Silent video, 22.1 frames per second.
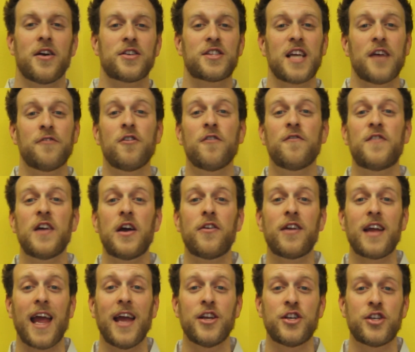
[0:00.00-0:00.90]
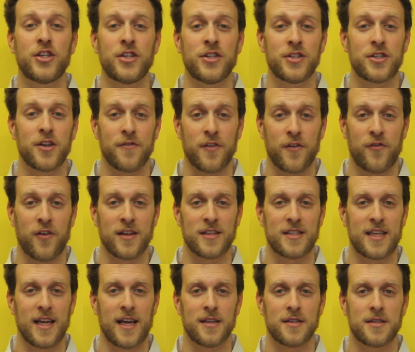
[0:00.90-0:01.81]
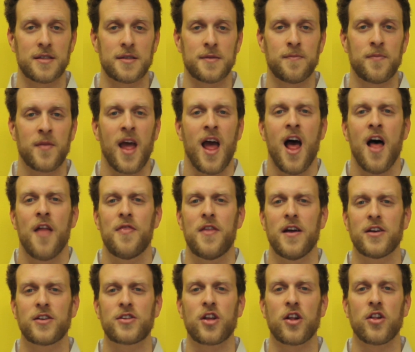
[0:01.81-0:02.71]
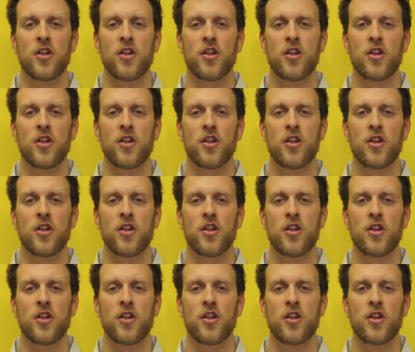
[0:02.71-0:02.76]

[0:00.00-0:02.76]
are several variations of the front stance. There's the